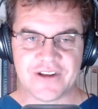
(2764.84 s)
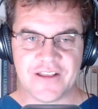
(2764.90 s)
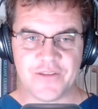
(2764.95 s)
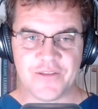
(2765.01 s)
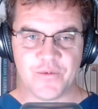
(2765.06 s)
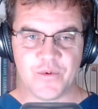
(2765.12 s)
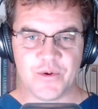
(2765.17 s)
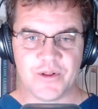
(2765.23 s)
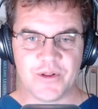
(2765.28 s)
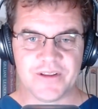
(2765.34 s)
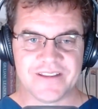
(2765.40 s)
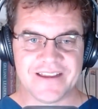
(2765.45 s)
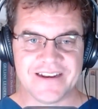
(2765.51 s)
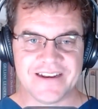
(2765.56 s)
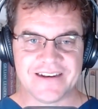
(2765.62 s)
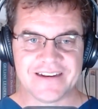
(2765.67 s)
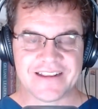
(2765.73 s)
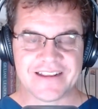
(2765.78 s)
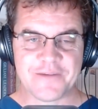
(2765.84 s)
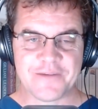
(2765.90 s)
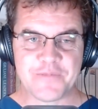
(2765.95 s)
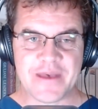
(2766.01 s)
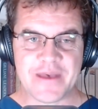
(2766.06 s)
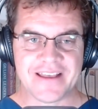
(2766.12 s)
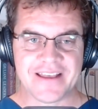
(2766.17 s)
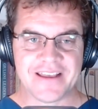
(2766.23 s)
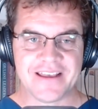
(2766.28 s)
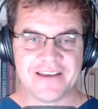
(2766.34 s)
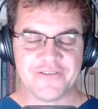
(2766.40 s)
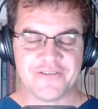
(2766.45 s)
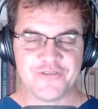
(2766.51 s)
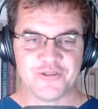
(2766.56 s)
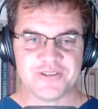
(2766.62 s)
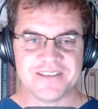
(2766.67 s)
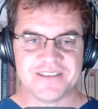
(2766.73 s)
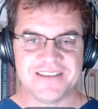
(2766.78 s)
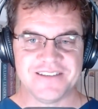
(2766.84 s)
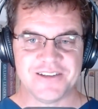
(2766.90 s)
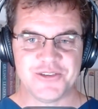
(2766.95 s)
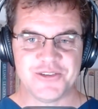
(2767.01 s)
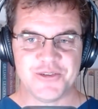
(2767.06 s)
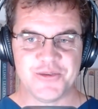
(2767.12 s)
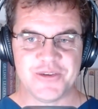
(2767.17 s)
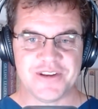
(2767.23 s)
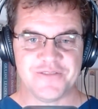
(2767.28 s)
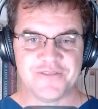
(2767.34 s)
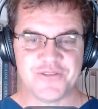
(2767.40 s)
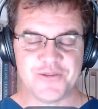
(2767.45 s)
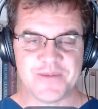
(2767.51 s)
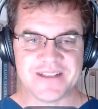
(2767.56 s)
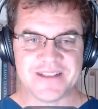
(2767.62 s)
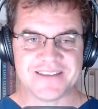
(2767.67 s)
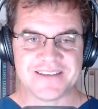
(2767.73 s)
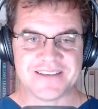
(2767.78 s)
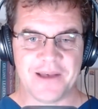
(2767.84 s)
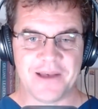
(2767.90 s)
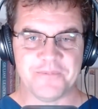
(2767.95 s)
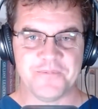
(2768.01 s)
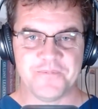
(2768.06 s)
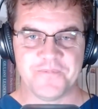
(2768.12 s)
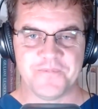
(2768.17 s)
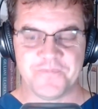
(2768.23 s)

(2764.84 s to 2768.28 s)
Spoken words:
around the world, and come back for season 2 in a few months' time.